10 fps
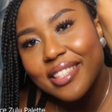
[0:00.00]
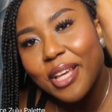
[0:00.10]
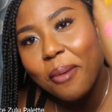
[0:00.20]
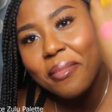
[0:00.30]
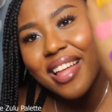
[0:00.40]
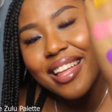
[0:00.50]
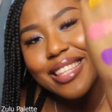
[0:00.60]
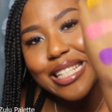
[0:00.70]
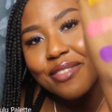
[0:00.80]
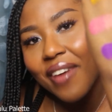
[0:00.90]
Tell me that
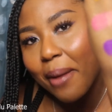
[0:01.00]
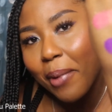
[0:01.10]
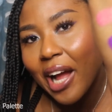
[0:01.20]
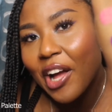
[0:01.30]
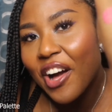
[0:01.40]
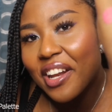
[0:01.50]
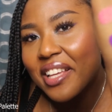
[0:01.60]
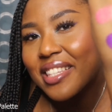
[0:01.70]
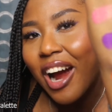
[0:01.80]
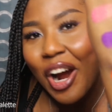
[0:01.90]
these vibrant
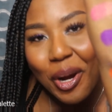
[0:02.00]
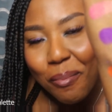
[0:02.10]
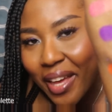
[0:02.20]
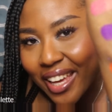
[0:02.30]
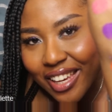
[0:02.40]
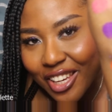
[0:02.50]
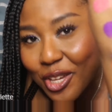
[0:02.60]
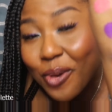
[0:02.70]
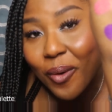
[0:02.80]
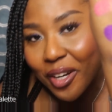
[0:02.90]
colors aren't making
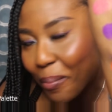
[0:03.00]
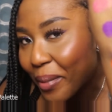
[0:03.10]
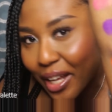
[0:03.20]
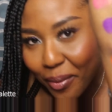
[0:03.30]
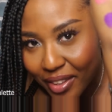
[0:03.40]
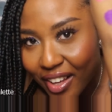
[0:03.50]
you want to play with